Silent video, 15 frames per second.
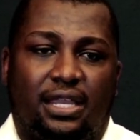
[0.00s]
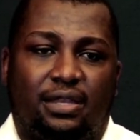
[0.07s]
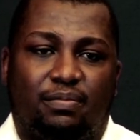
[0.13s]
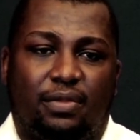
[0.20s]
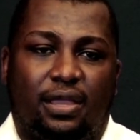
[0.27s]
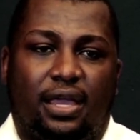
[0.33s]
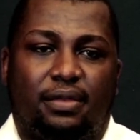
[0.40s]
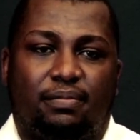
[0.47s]

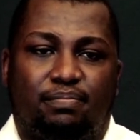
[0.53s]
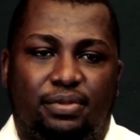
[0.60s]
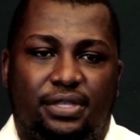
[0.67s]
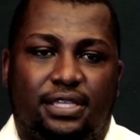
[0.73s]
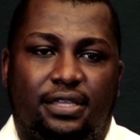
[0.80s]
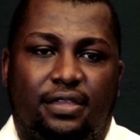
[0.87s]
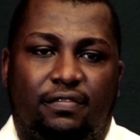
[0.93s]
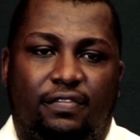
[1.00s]
and
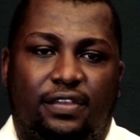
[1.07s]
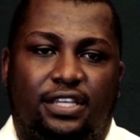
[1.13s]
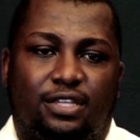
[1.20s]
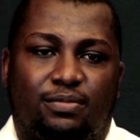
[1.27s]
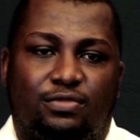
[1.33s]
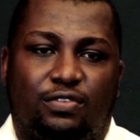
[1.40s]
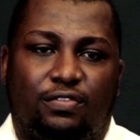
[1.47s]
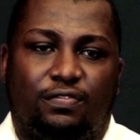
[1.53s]
be
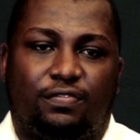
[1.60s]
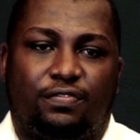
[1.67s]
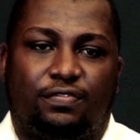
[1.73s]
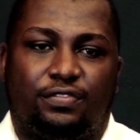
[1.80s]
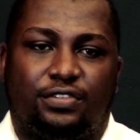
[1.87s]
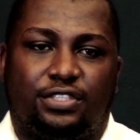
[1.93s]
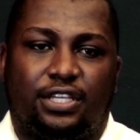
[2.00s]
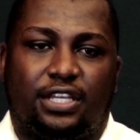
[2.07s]
victims
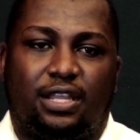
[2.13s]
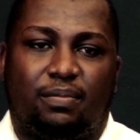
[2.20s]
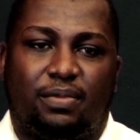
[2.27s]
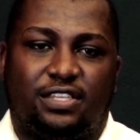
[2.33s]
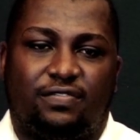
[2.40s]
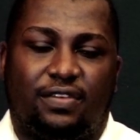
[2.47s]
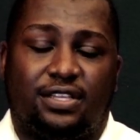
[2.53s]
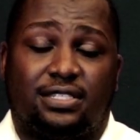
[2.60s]
of
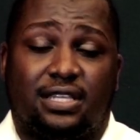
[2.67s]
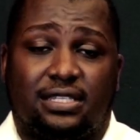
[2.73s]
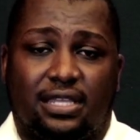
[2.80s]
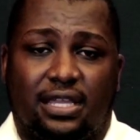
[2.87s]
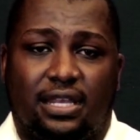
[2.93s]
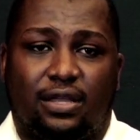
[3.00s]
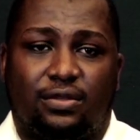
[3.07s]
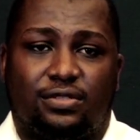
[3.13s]
gender-based violence
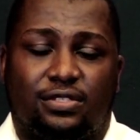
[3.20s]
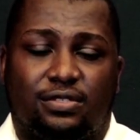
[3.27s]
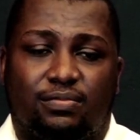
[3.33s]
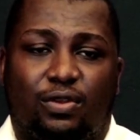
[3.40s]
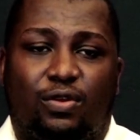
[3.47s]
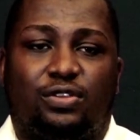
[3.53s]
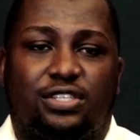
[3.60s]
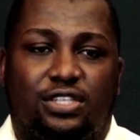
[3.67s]
as
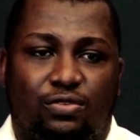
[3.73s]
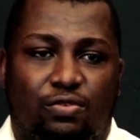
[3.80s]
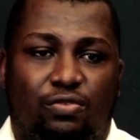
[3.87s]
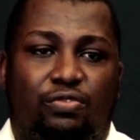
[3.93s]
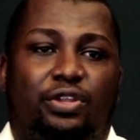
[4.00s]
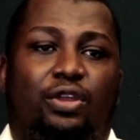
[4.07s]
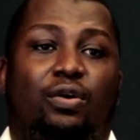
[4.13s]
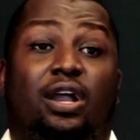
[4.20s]
adults, because it
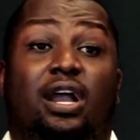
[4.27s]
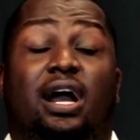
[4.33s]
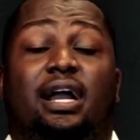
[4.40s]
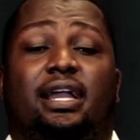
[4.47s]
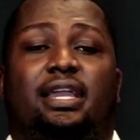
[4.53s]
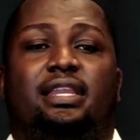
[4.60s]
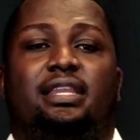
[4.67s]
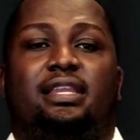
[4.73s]
will
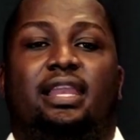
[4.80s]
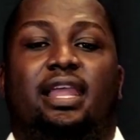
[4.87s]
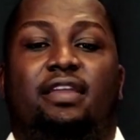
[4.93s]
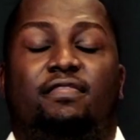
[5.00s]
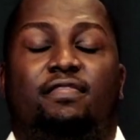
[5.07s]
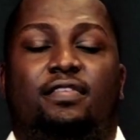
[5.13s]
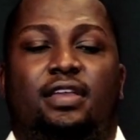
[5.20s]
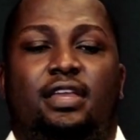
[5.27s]
reoccur again in
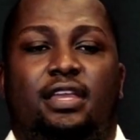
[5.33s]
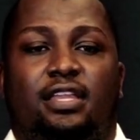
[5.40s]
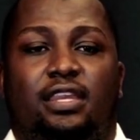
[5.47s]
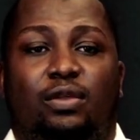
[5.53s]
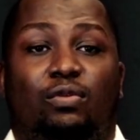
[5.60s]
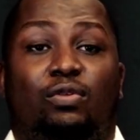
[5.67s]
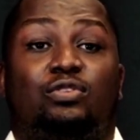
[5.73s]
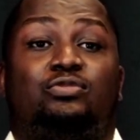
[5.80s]
life.
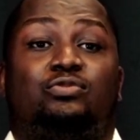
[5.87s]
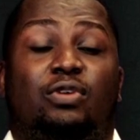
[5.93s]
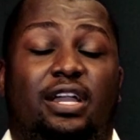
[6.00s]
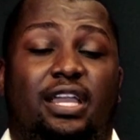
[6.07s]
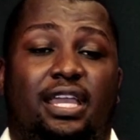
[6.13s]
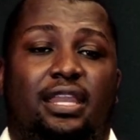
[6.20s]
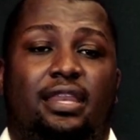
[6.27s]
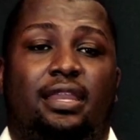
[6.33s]
They will
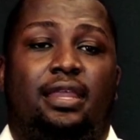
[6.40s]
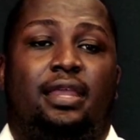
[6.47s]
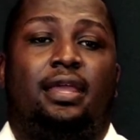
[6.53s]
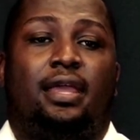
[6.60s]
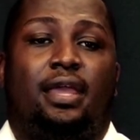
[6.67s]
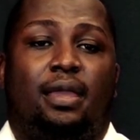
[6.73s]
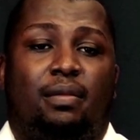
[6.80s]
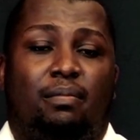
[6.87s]
also again
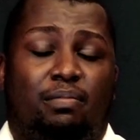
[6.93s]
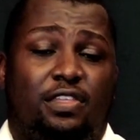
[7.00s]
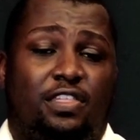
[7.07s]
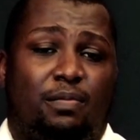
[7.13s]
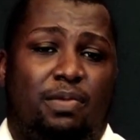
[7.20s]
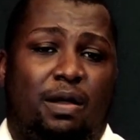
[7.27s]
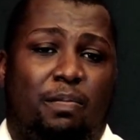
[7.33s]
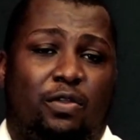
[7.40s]

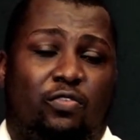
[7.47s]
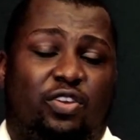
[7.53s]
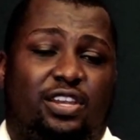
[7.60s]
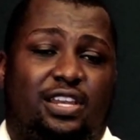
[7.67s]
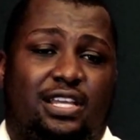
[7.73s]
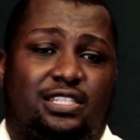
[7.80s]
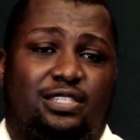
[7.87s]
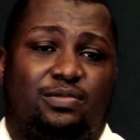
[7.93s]
be the
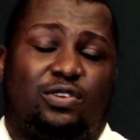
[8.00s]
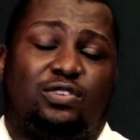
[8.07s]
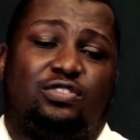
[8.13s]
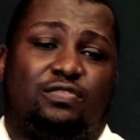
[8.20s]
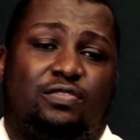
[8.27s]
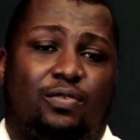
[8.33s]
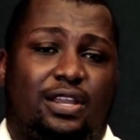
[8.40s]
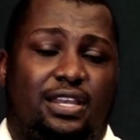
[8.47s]
perpetrators
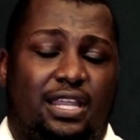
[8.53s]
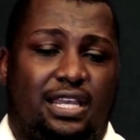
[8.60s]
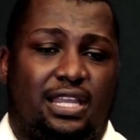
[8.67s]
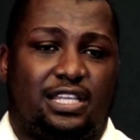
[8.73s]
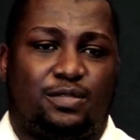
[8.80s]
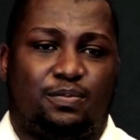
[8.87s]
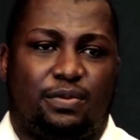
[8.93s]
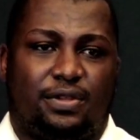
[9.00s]
because of what they
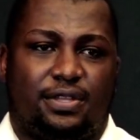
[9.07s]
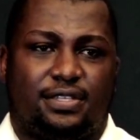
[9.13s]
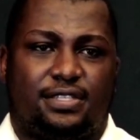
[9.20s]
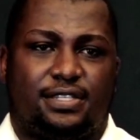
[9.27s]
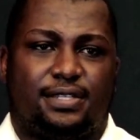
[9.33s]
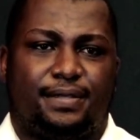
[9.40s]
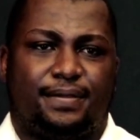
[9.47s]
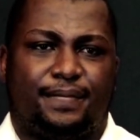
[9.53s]
had
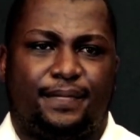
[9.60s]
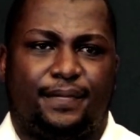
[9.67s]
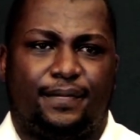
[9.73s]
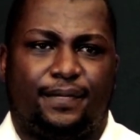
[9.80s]
experienced.